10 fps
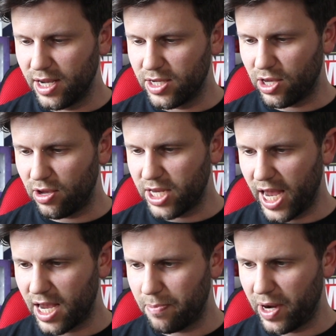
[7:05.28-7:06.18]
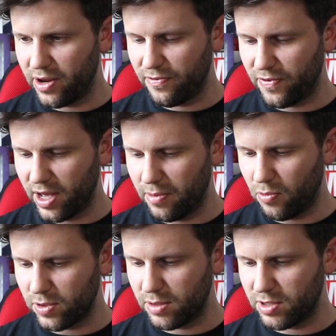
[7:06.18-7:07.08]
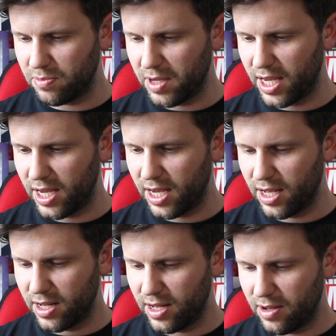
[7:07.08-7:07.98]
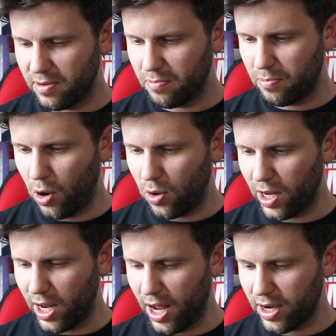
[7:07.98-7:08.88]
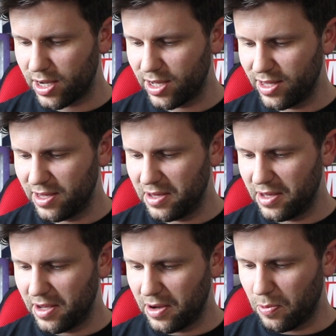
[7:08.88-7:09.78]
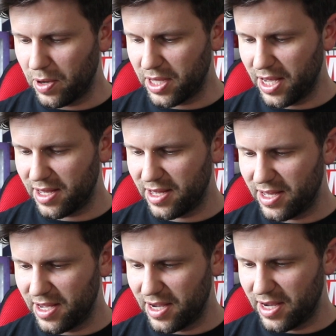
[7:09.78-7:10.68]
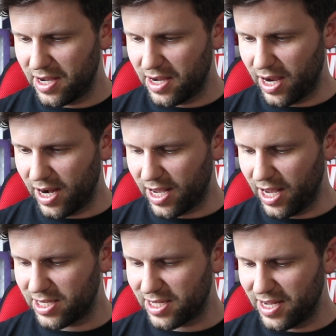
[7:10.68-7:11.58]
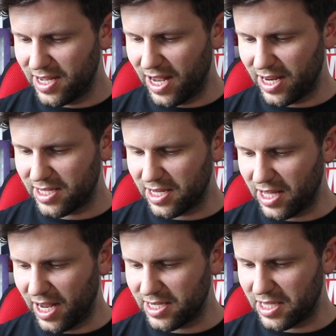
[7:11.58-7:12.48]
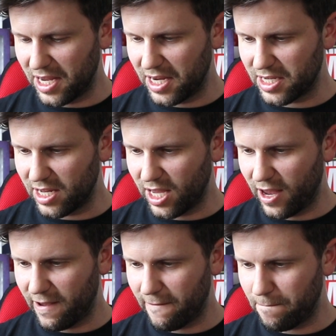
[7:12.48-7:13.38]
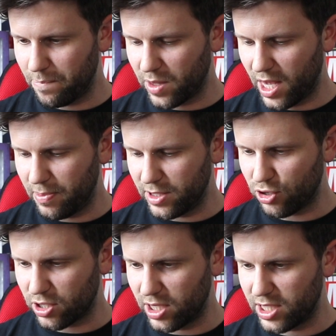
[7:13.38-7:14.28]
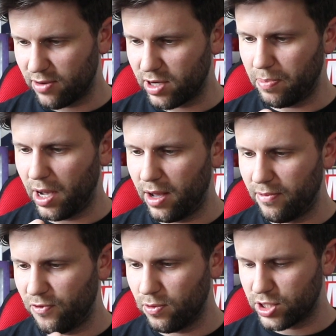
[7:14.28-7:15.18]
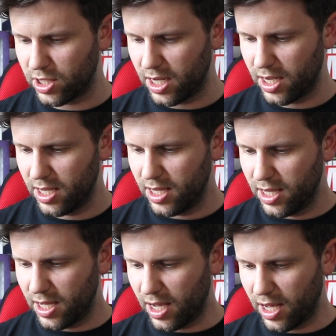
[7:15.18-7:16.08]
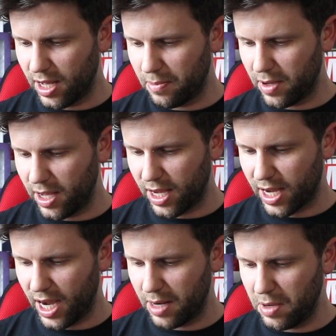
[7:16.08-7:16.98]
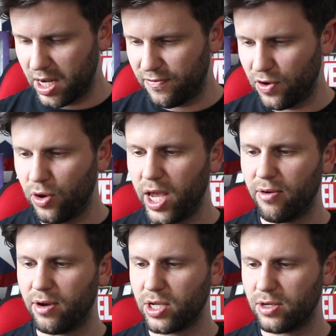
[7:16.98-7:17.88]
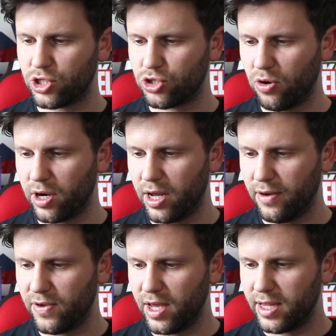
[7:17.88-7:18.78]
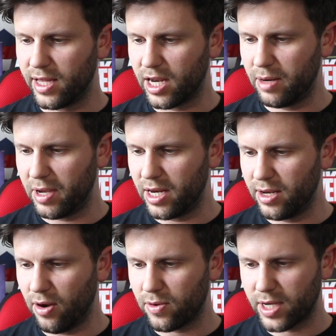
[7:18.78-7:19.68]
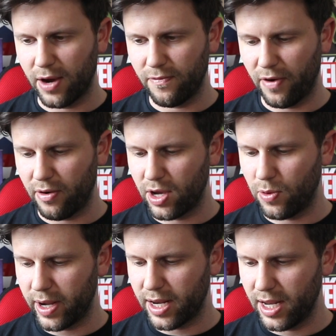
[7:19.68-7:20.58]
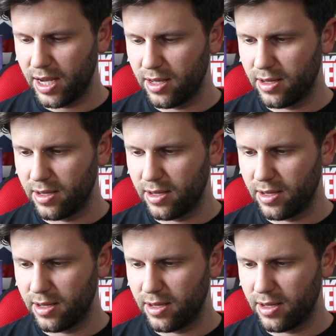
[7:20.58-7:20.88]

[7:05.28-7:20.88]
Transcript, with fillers: So you take a bit of um, what seems to be pot luck with it. And I guess that's the, that's the thing, isn't it? Take, keeping structural integrity. But unfortunately, um, it can mean if your heroes aren't strong enough, they're going to be knocked out very quickly.